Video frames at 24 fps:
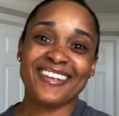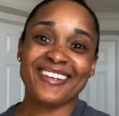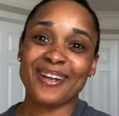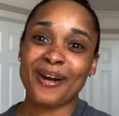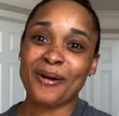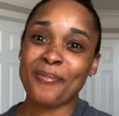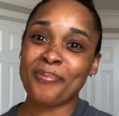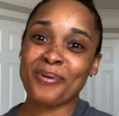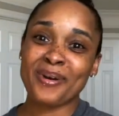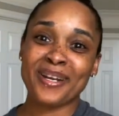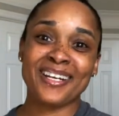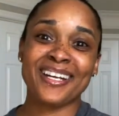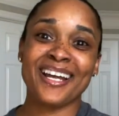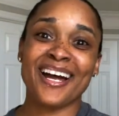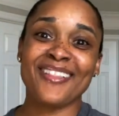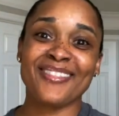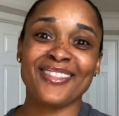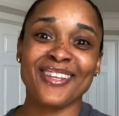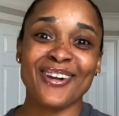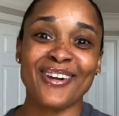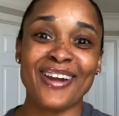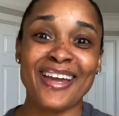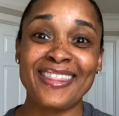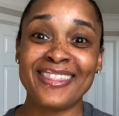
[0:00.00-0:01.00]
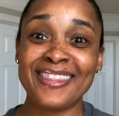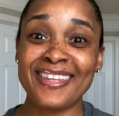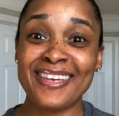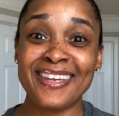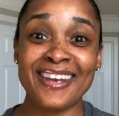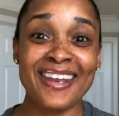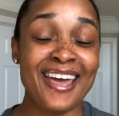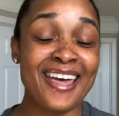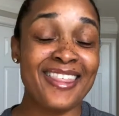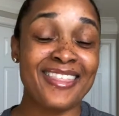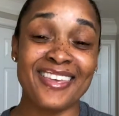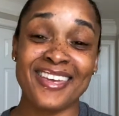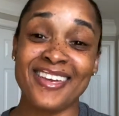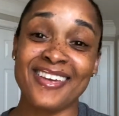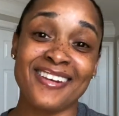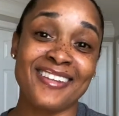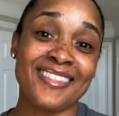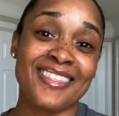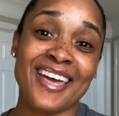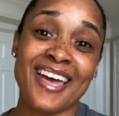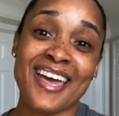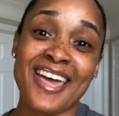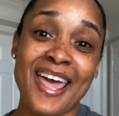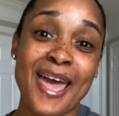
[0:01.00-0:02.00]
put it out there. And then at the end of
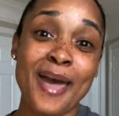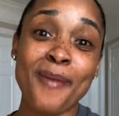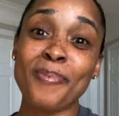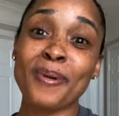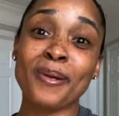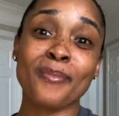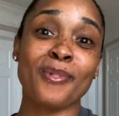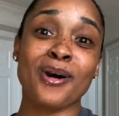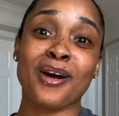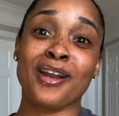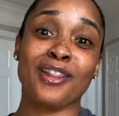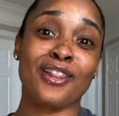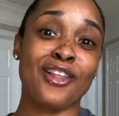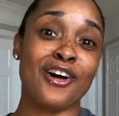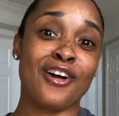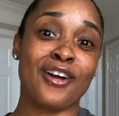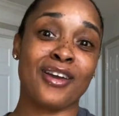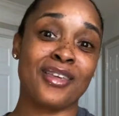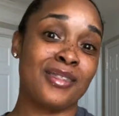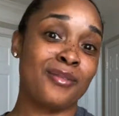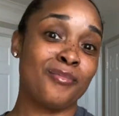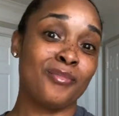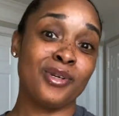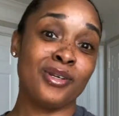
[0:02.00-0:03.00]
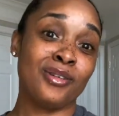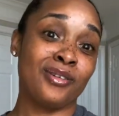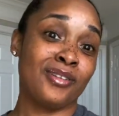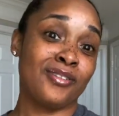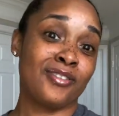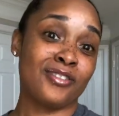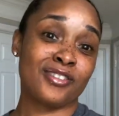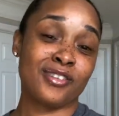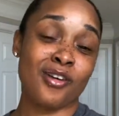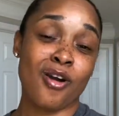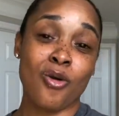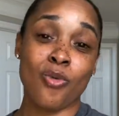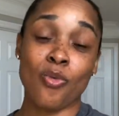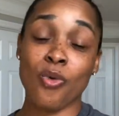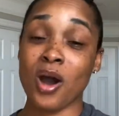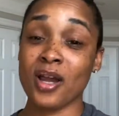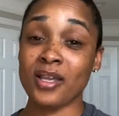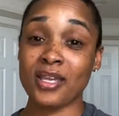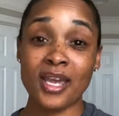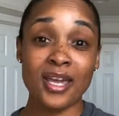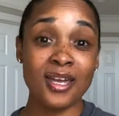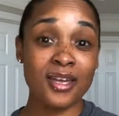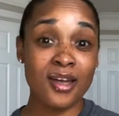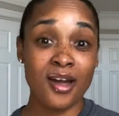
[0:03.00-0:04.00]
that epic monologue, in the middle of the song,
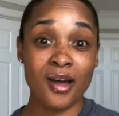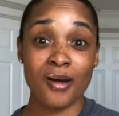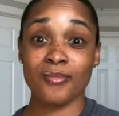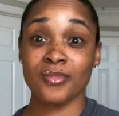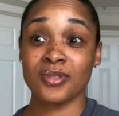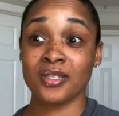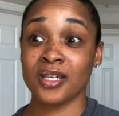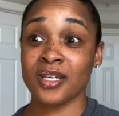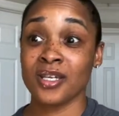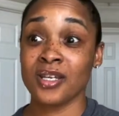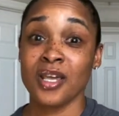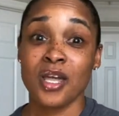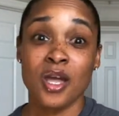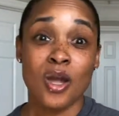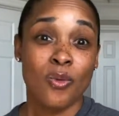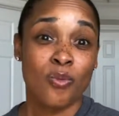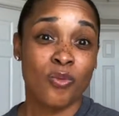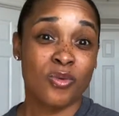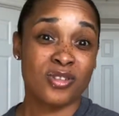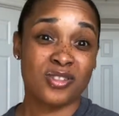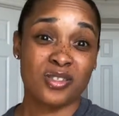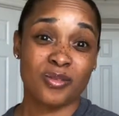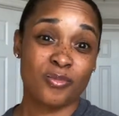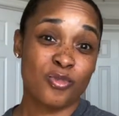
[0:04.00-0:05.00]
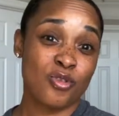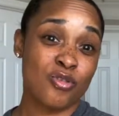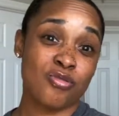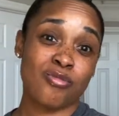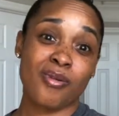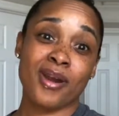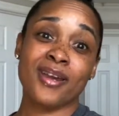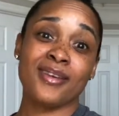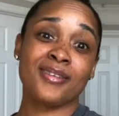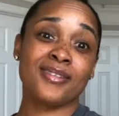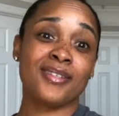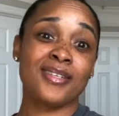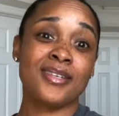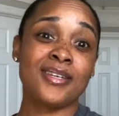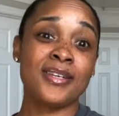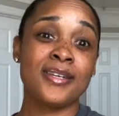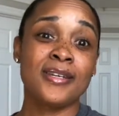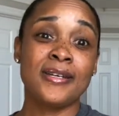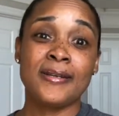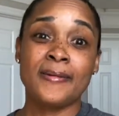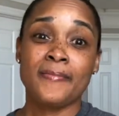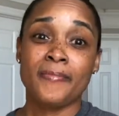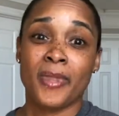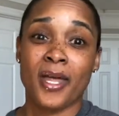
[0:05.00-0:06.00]
Wanye comes in with some crazy
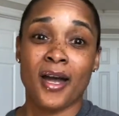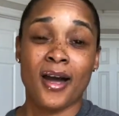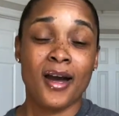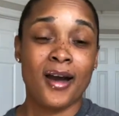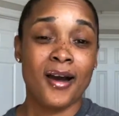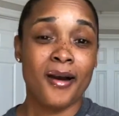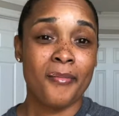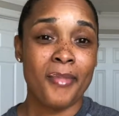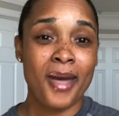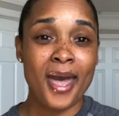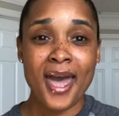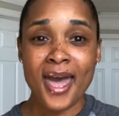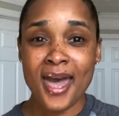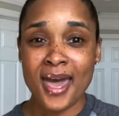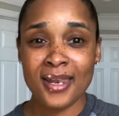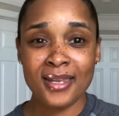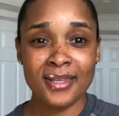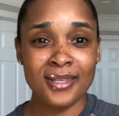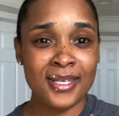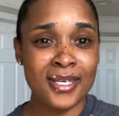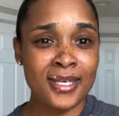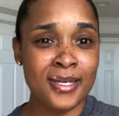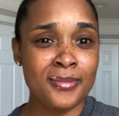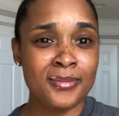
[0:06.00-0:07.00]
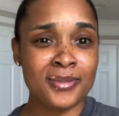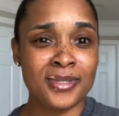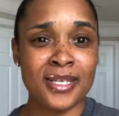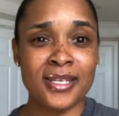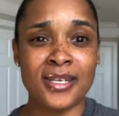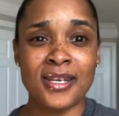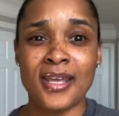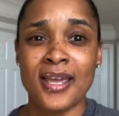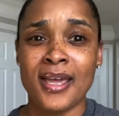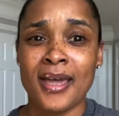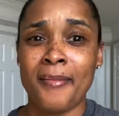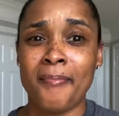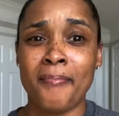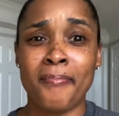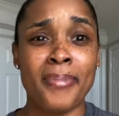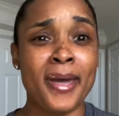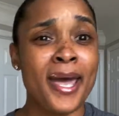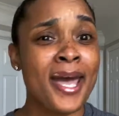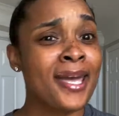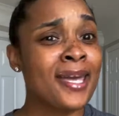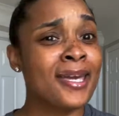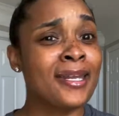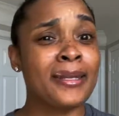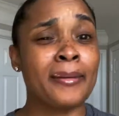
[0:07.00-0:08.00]
ad-libs and
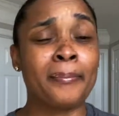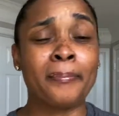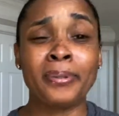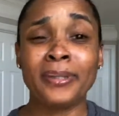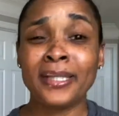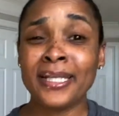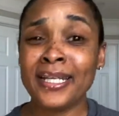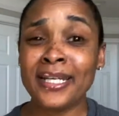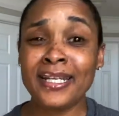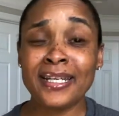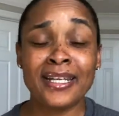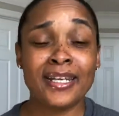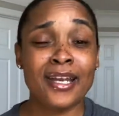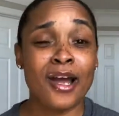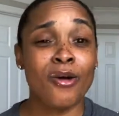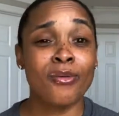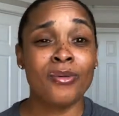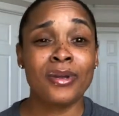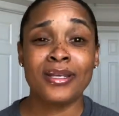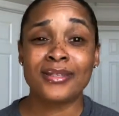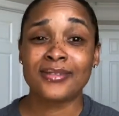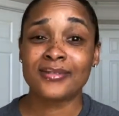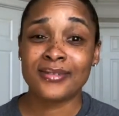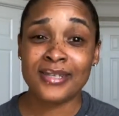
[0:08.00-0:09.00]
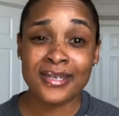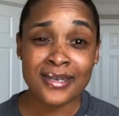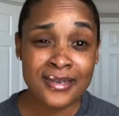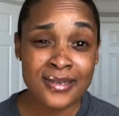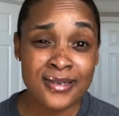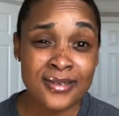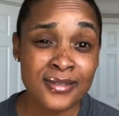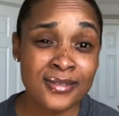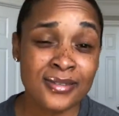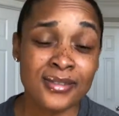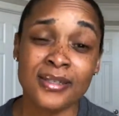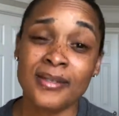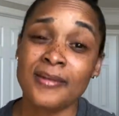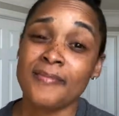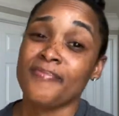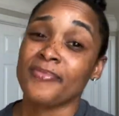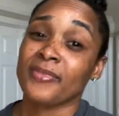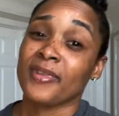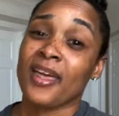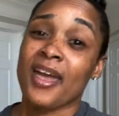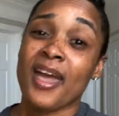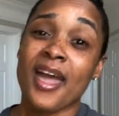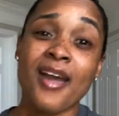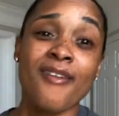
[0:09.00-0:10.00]
begging and pleading and on his knees,
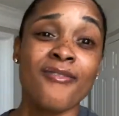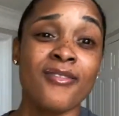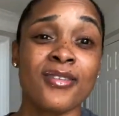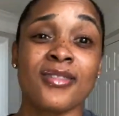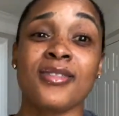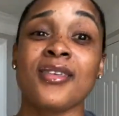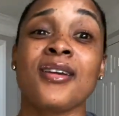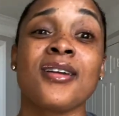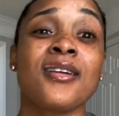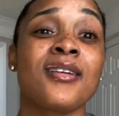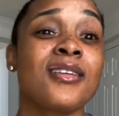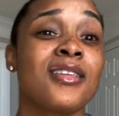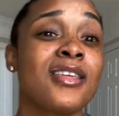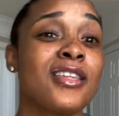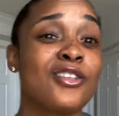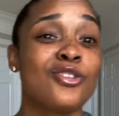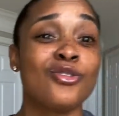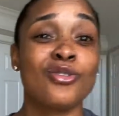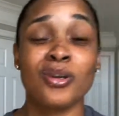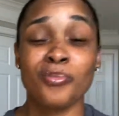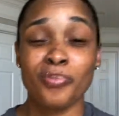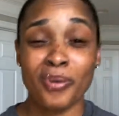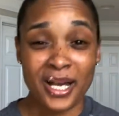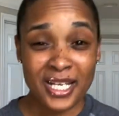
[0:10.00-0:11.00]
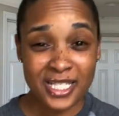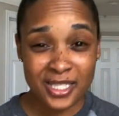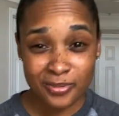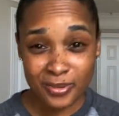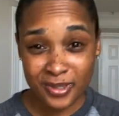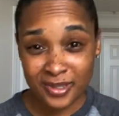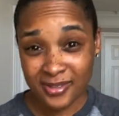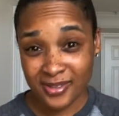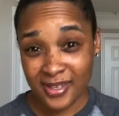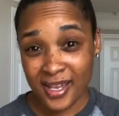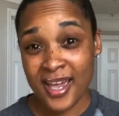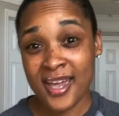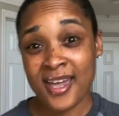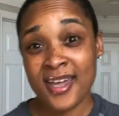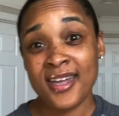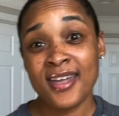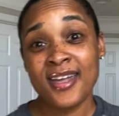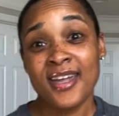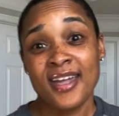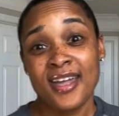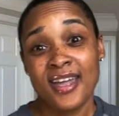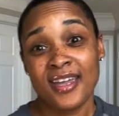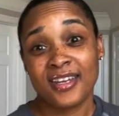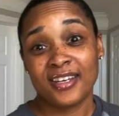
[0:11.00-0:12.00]
everything that you could possibly say
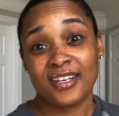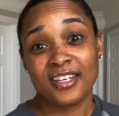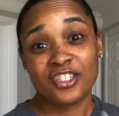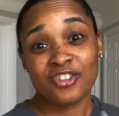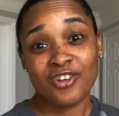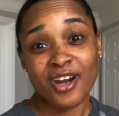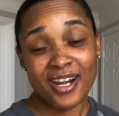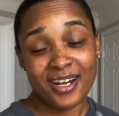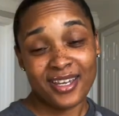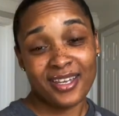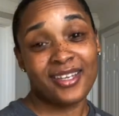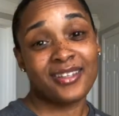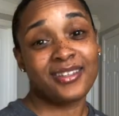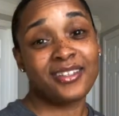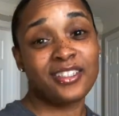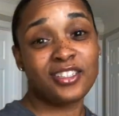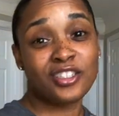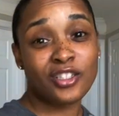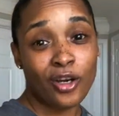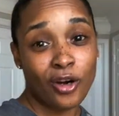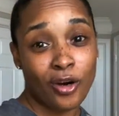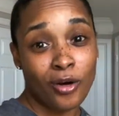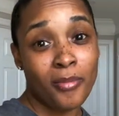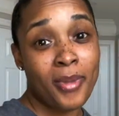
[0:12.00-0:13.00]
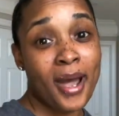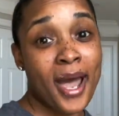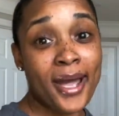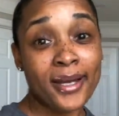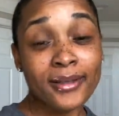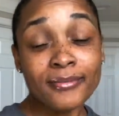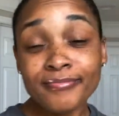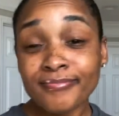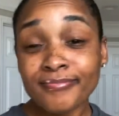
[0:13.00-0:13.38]
to try to get this girl back.